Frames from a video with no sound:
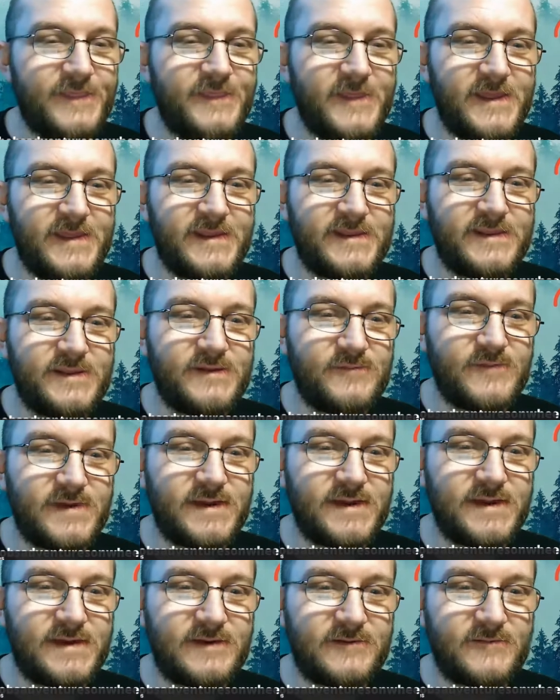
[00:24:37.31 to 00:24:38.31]
Thank you,
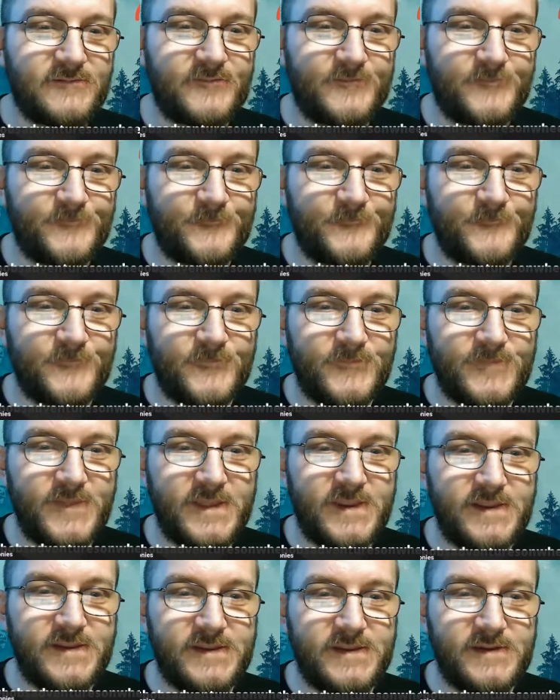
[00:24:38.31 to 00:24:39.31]
man.
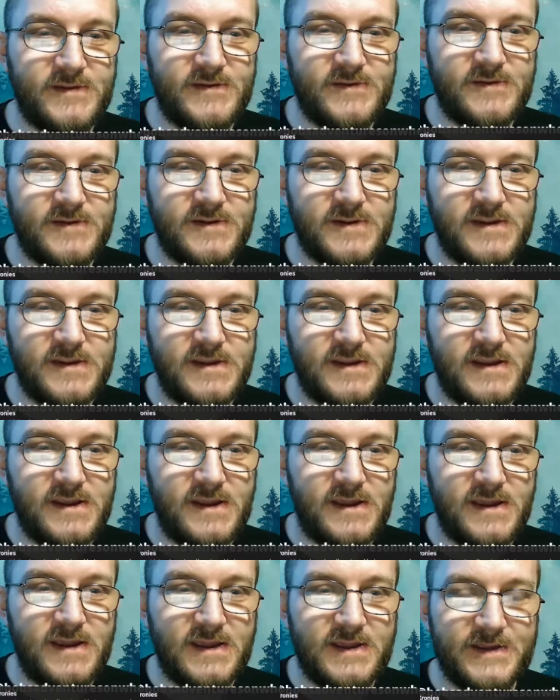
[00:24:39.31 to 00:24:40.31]
Thank you.
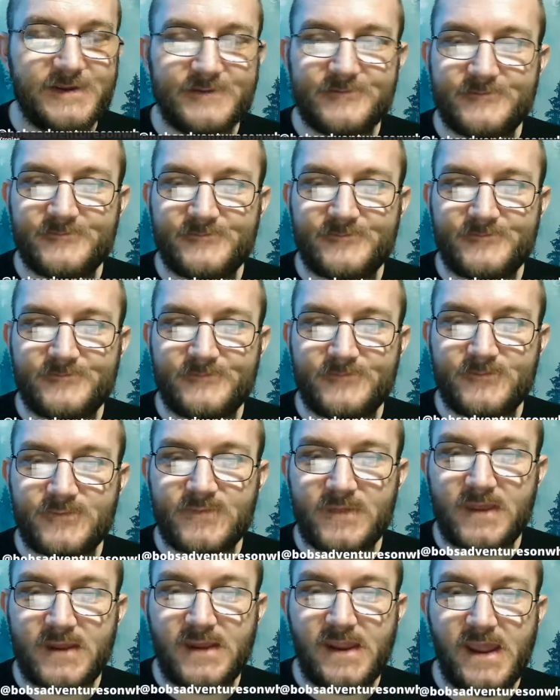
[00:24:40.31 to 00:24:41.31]
I
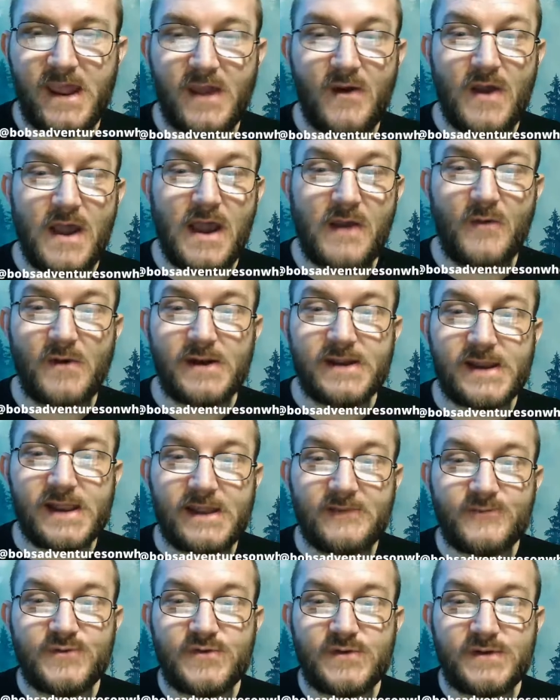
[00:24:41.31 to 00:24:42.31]
want to
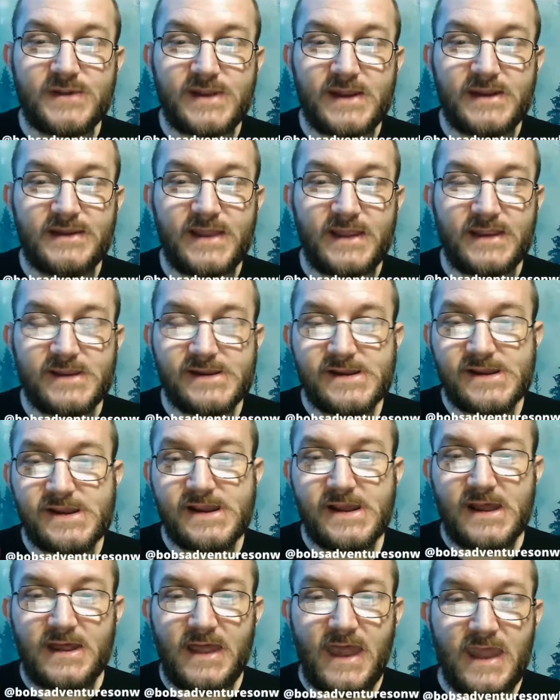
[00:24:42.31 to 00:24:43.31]
have you again. Like
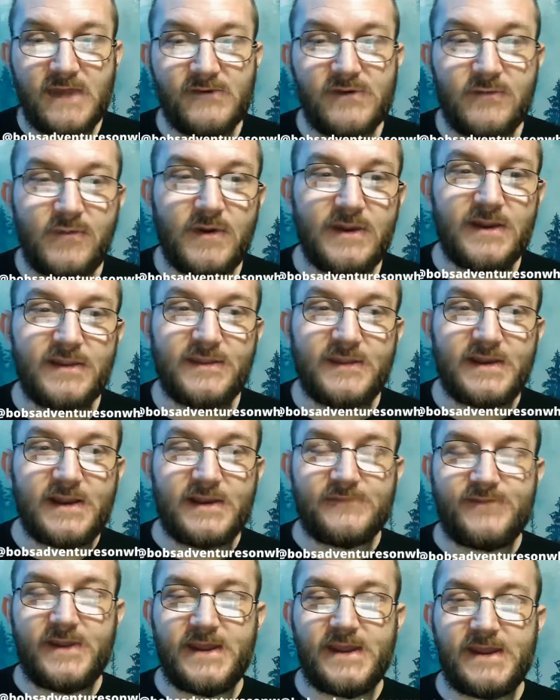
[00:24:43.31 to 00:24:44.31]
everybody that
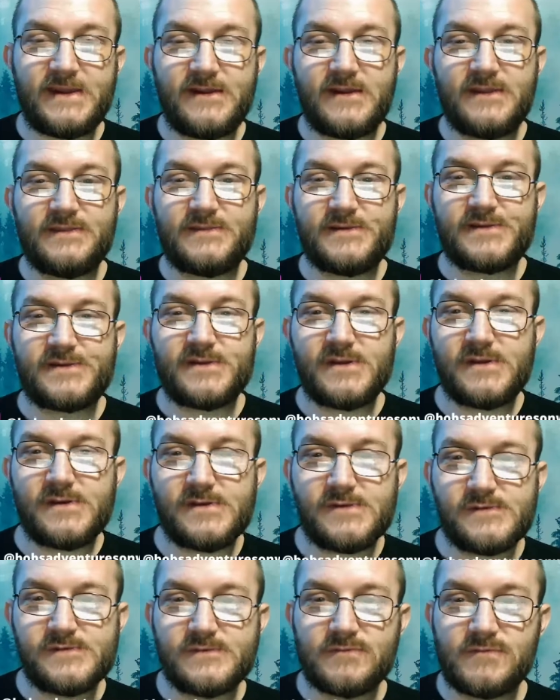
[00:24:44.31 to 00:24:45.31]
I've had on the
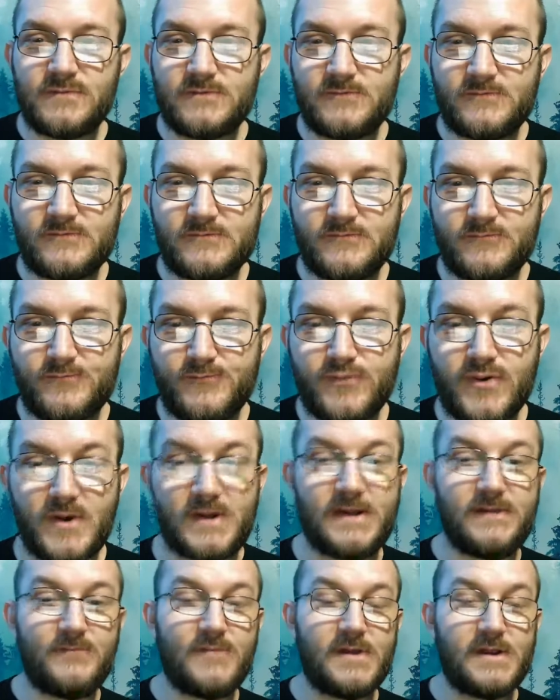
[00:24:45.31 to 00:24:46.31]
show,
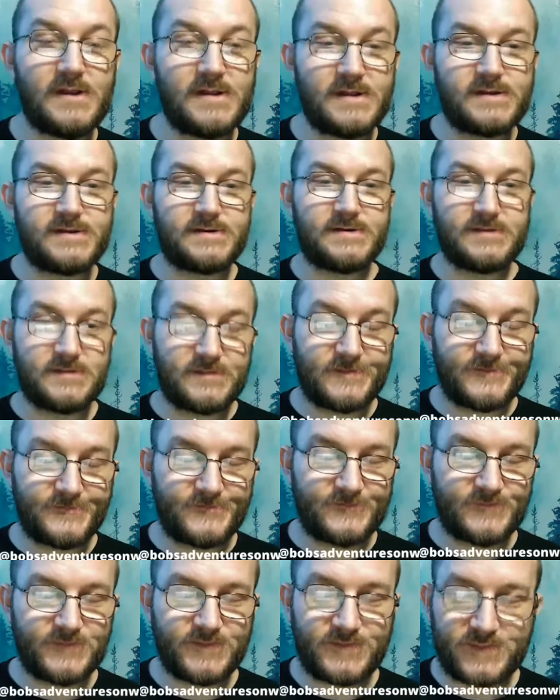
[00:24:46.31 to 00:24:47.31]
pretty much.
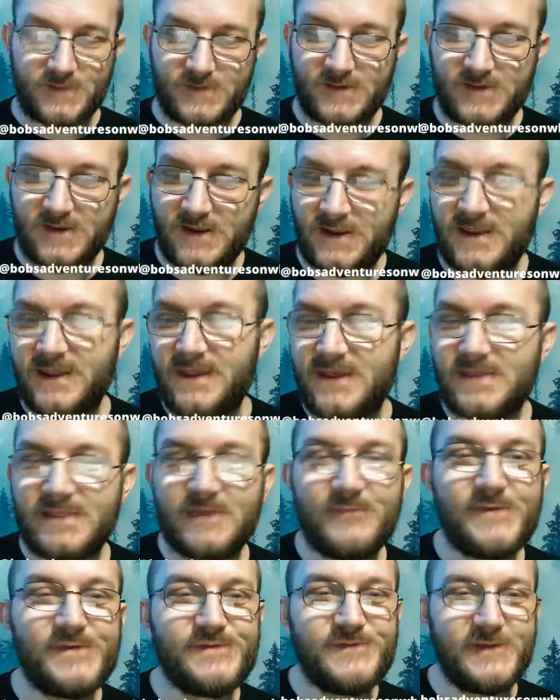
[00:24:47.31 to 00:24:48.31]

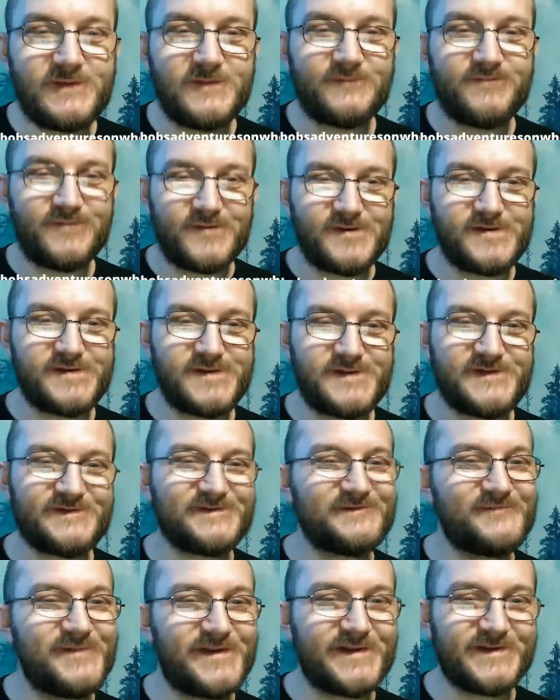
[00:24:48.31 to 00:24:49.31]
Let me say the first
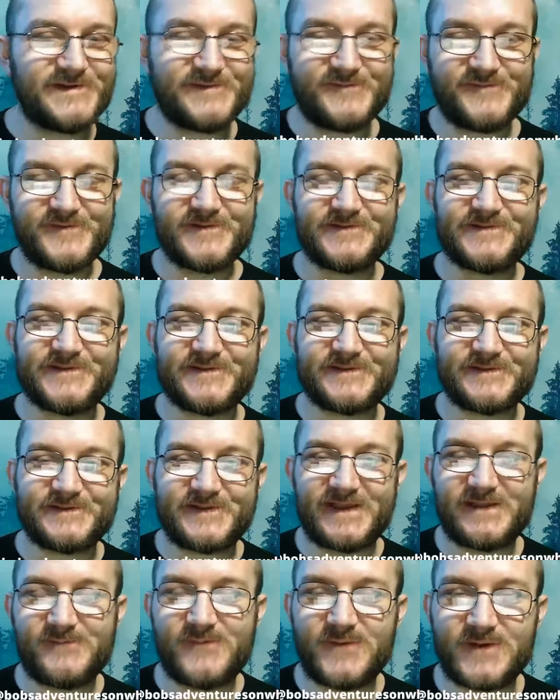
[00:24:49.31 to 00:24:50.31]
season because the first season
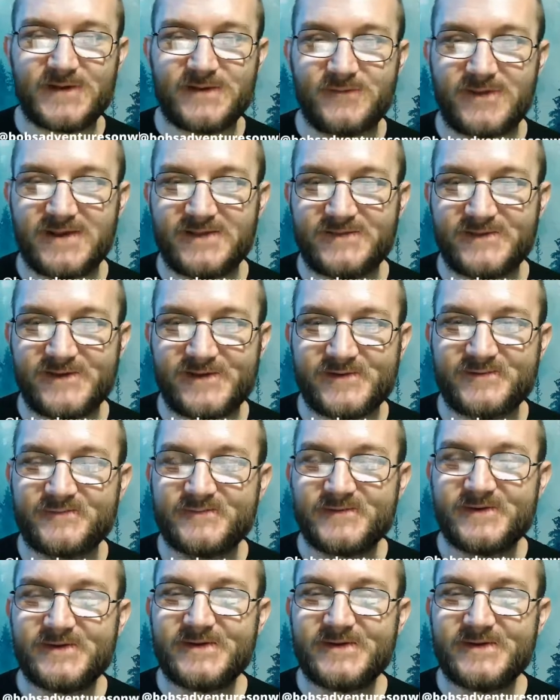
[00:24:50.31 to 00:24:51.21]
I booked myself.